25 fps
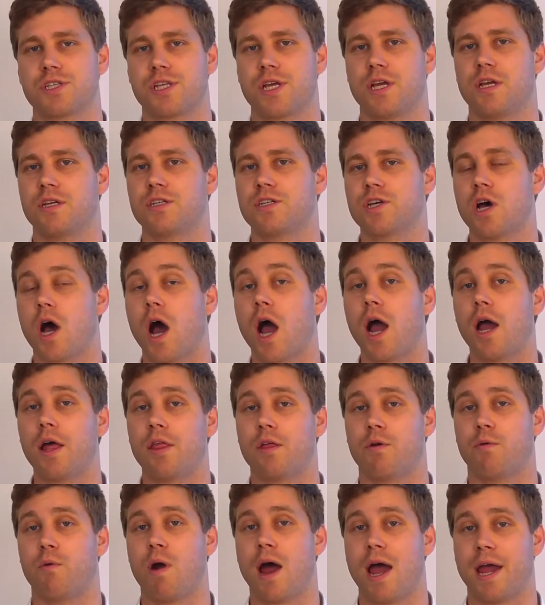the entire
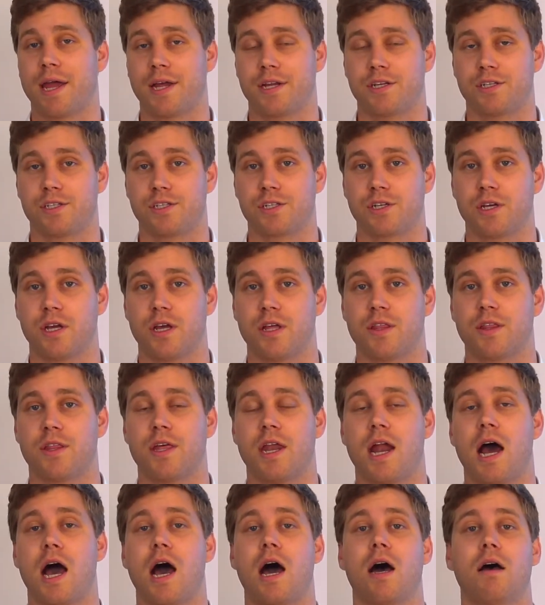range that
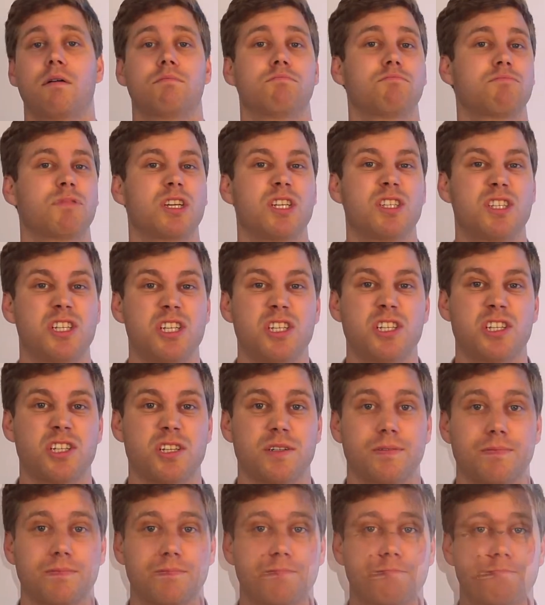are consistent.
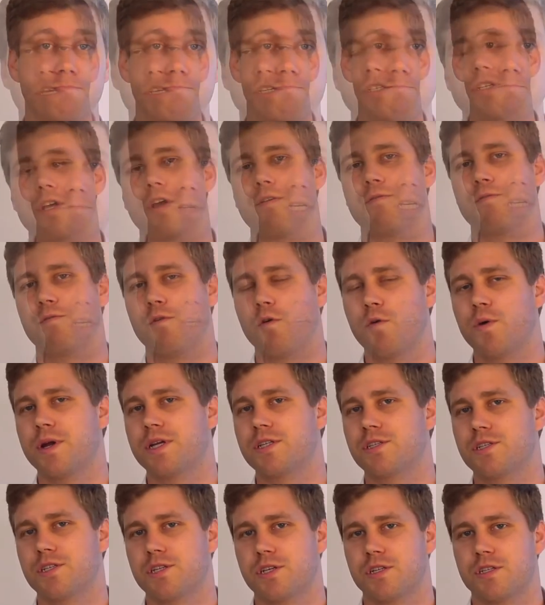So for
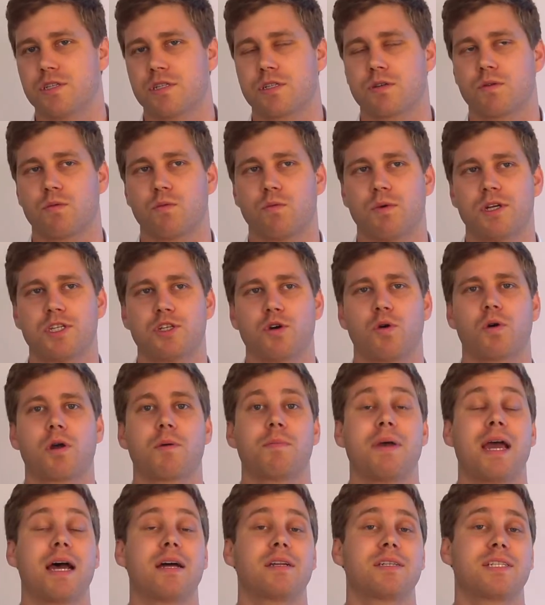instance, we talk
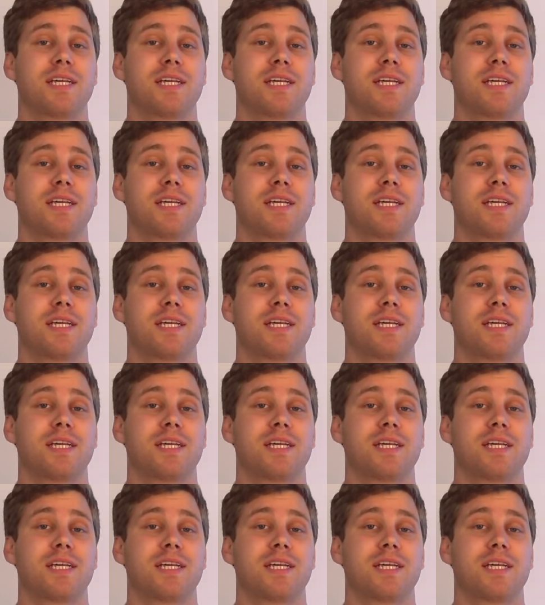about